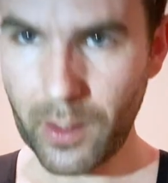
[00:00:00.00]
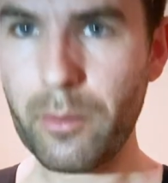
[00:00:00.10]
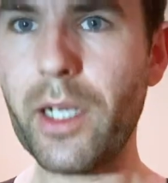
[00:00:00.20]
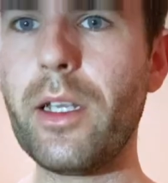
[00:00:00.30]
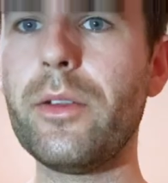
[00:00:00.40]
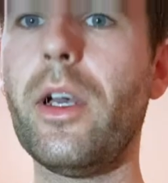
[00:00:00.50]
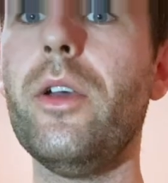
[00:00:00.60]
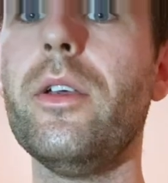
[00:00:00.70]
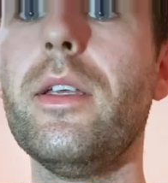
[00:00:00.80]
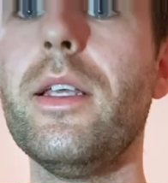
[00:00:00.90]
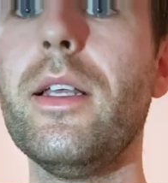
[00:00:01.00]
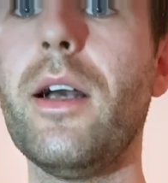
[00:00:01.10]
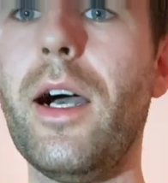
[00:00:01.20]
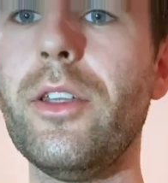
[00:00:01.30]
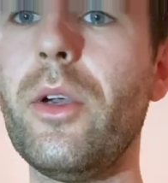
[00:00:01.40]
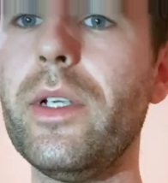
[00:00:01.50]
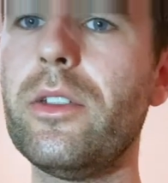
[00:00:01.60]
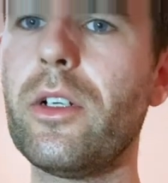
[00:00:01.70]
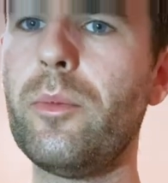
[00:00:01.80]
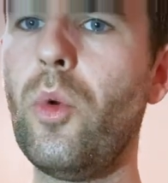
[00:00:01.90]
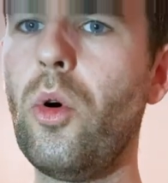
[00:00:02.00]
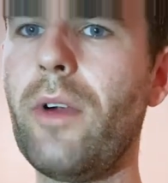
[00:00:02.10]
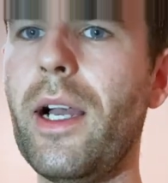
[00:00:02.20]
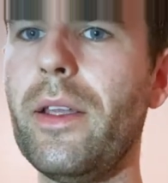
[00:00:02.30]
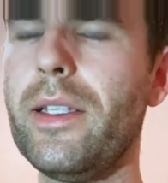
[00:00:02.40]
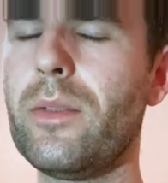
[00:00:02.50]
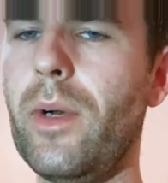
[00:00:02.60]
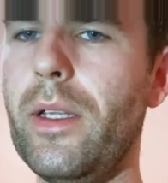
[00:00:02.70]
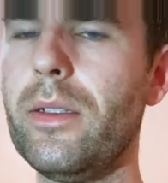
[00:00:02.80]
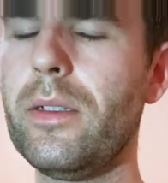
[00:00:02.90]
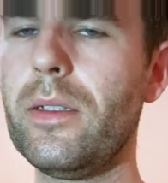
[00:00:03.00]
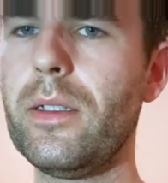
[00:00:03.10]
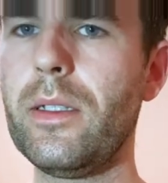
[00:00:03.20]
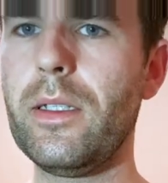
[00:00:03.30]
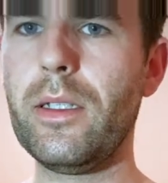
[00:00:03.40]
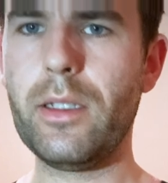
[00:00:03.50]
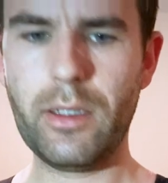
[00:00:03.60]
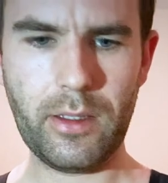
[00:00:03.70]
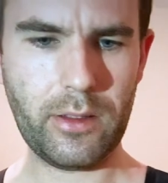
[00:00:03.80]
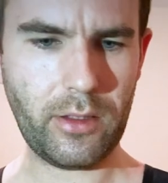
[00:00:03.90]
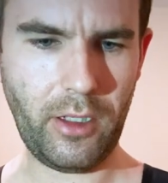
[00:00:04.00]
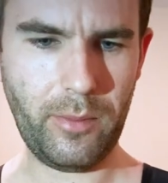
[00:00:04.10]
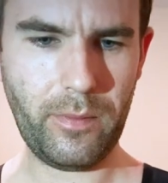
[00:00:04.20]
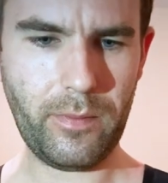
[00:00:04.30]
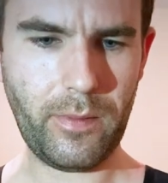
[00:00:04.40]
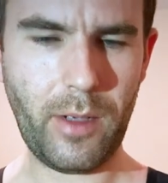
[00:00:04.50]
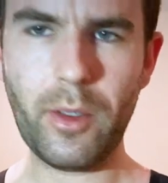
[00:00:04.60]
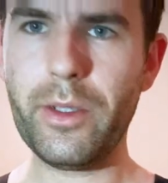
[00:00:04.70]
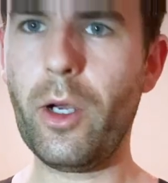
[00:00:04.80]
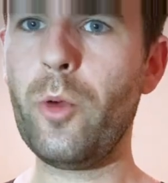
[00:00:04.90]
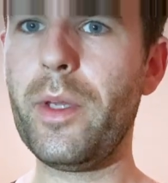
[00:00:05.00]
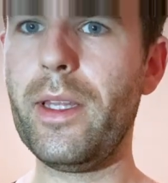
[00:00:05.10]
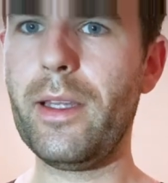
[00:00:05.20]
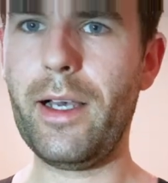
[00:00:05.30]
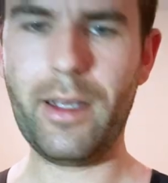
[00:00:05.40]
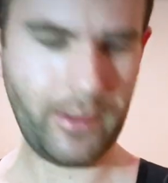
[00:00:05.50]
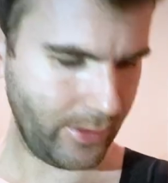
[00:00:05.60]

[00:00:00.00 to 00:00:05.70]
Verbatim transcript: I don't know. I know he took more out of this one, so I'm only hoping that